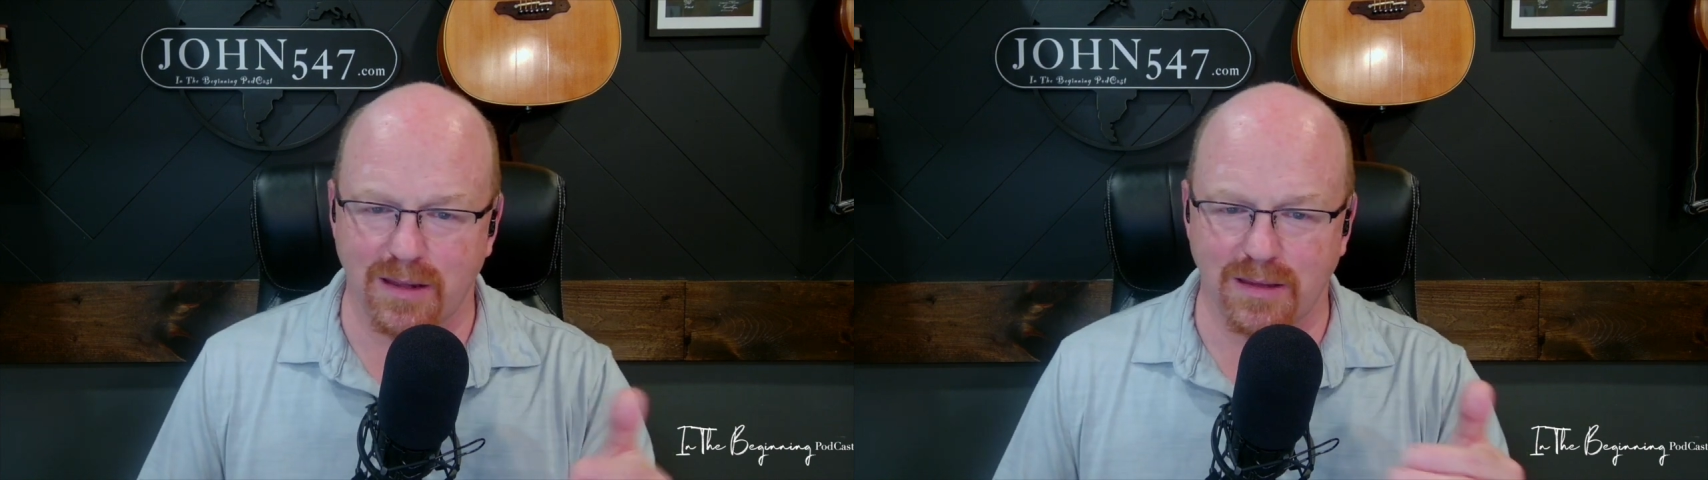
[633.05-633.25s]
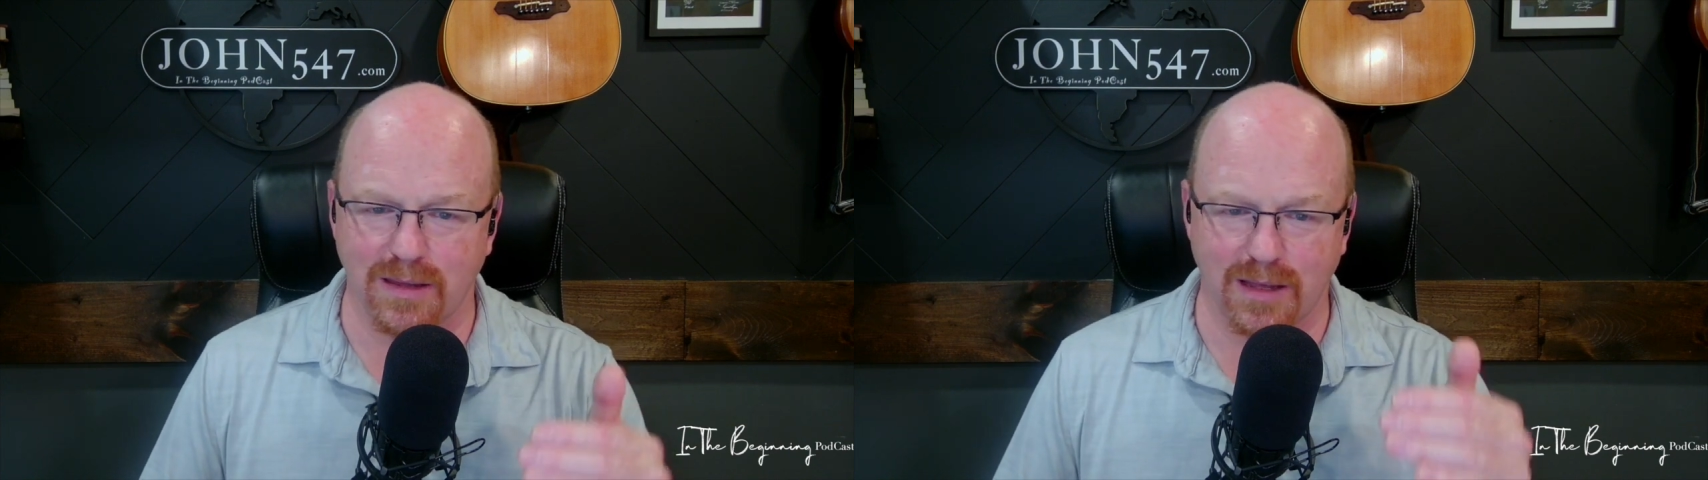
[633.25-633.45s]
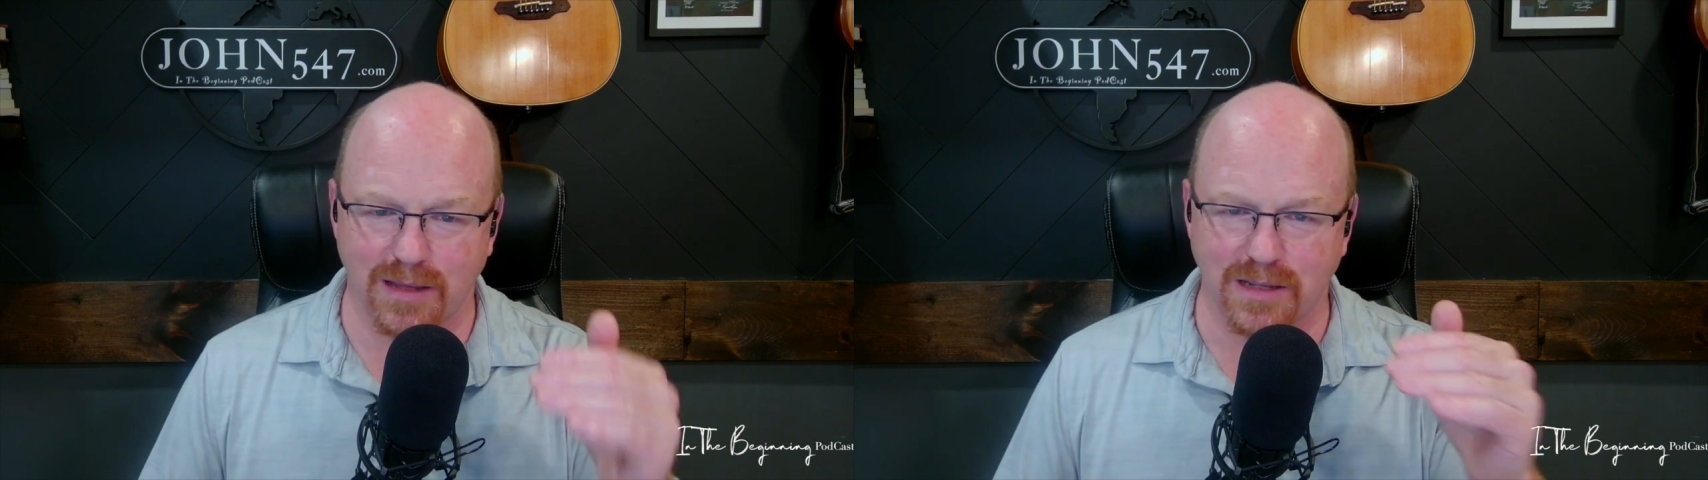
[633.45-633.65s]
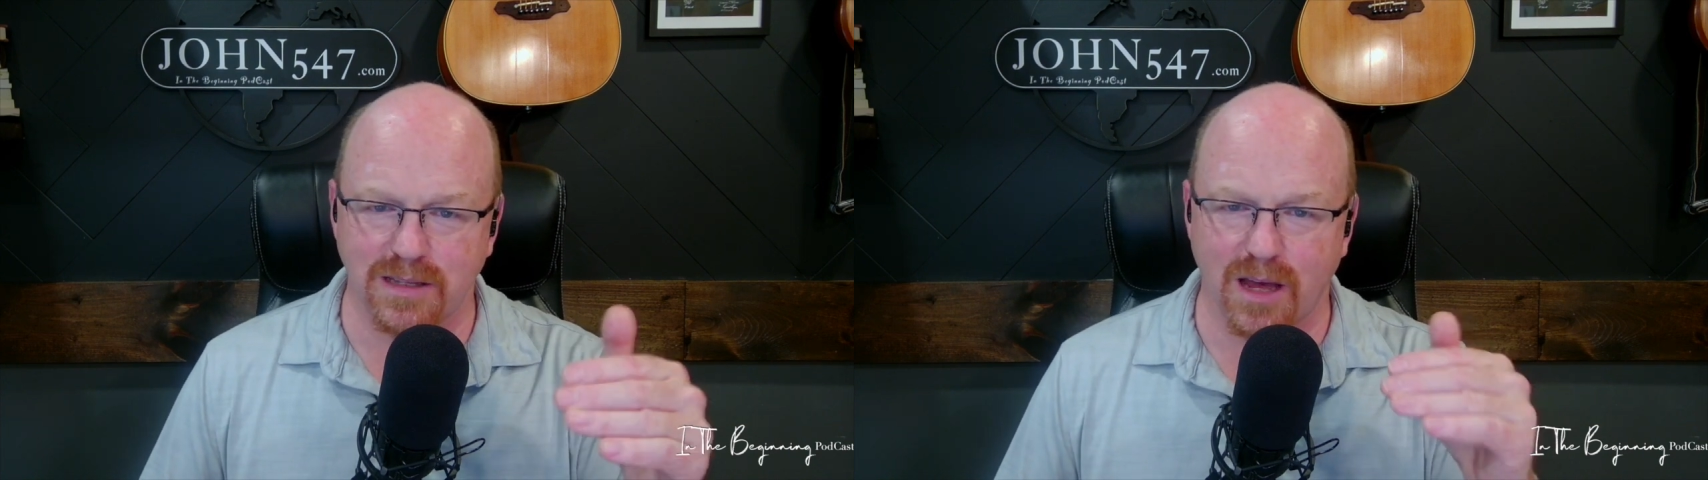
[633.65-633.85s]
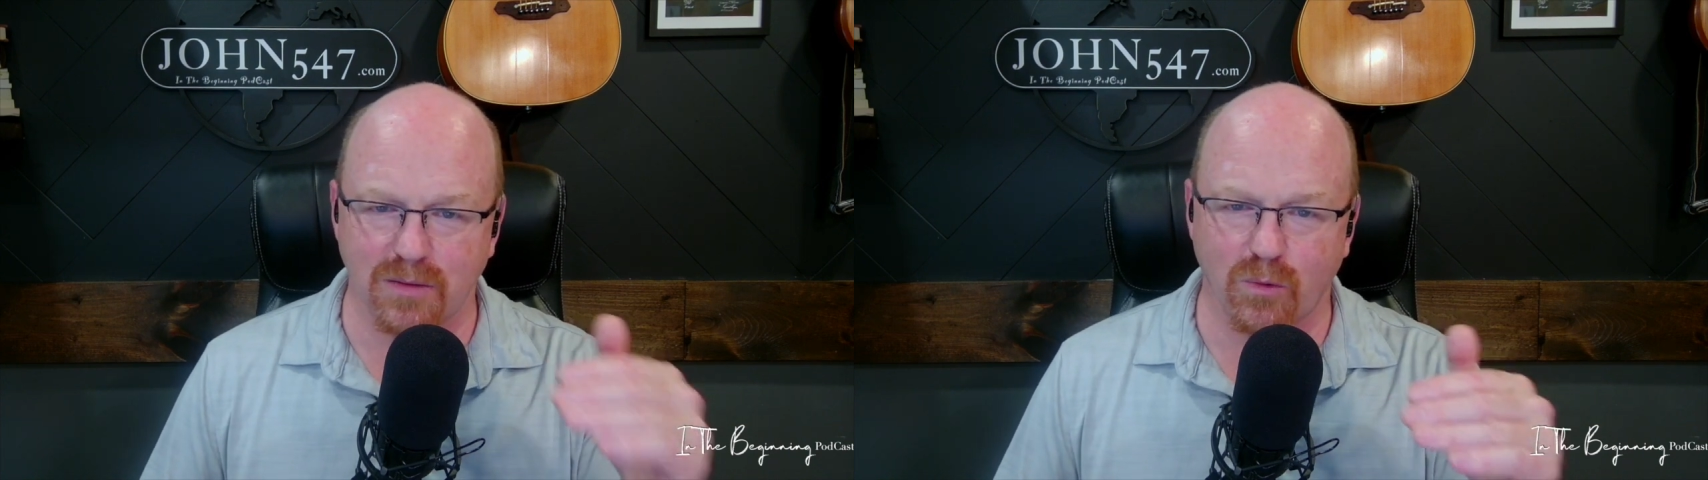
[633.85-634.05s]
that That's
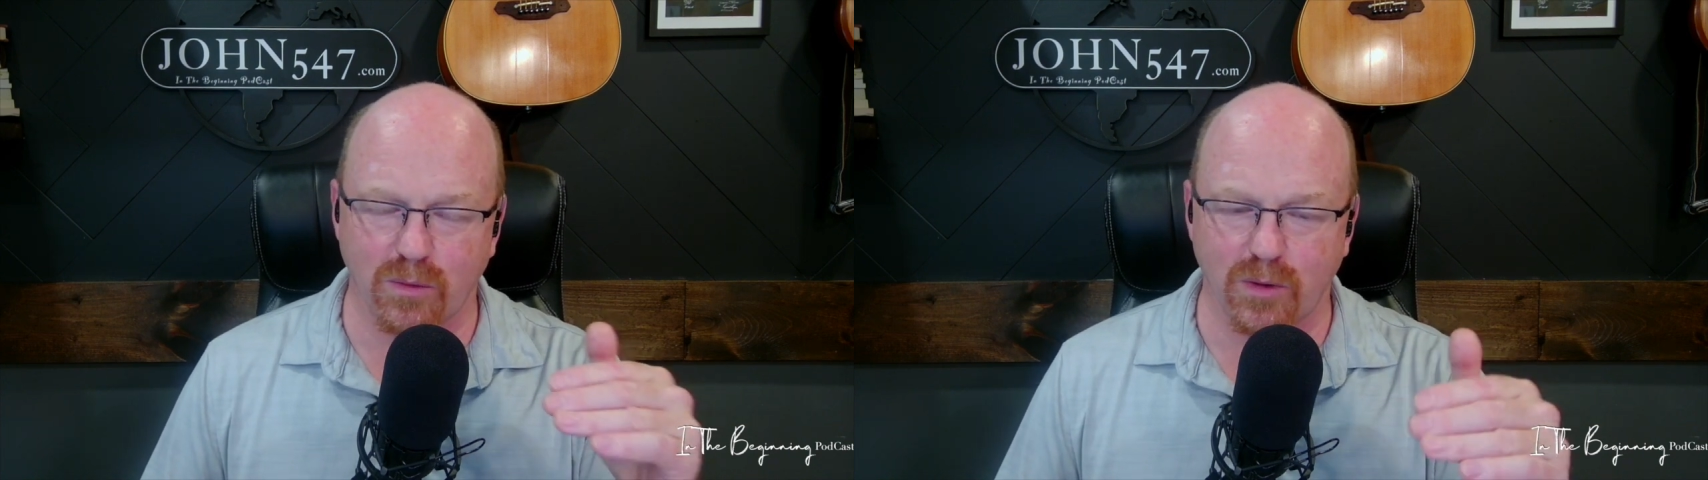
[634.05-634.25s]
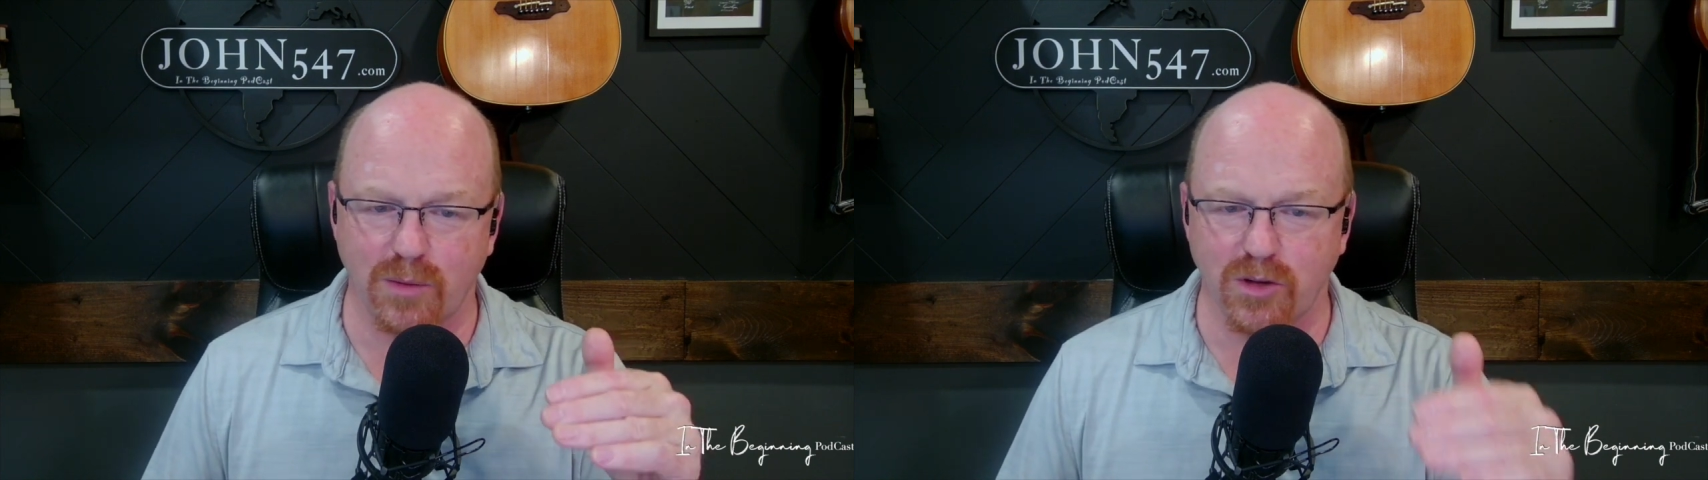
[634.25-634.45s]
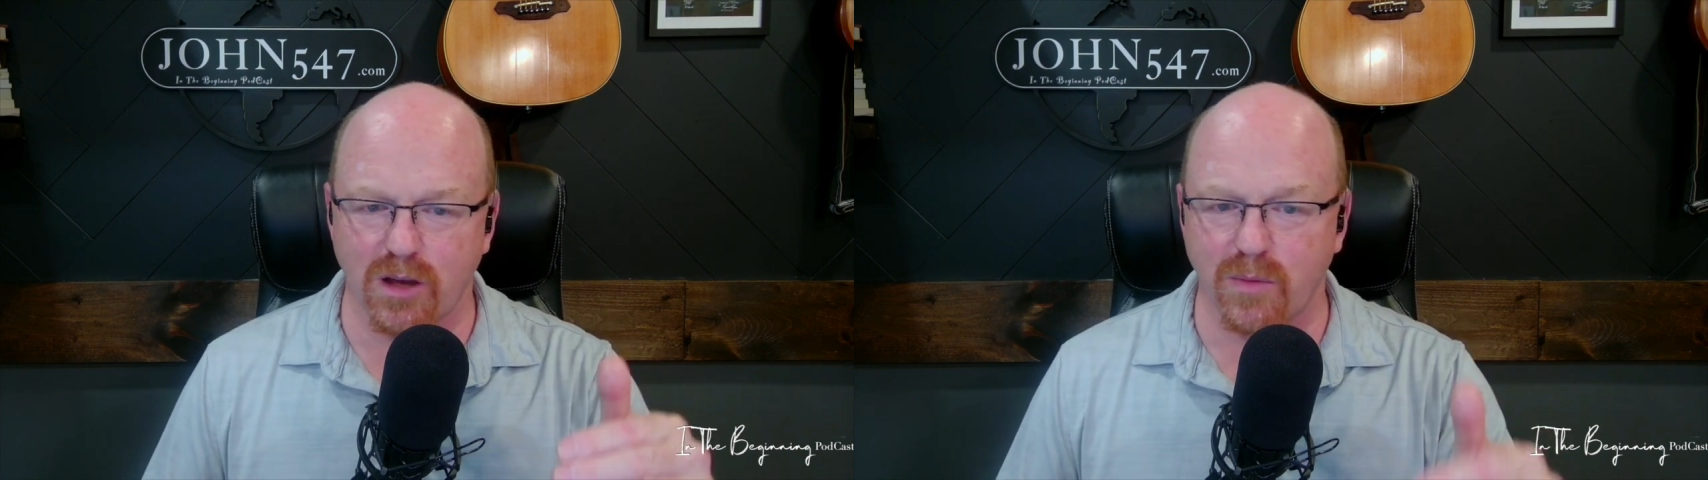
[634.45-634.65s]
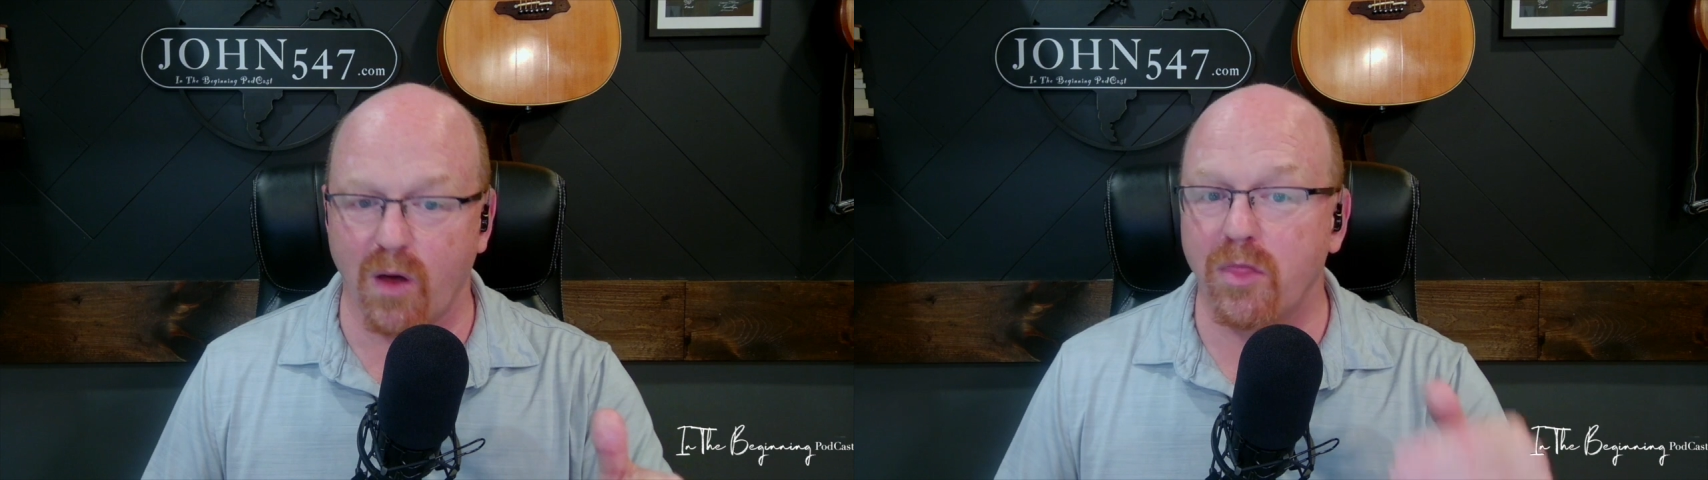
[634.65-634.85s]
not w- what I'm talking about.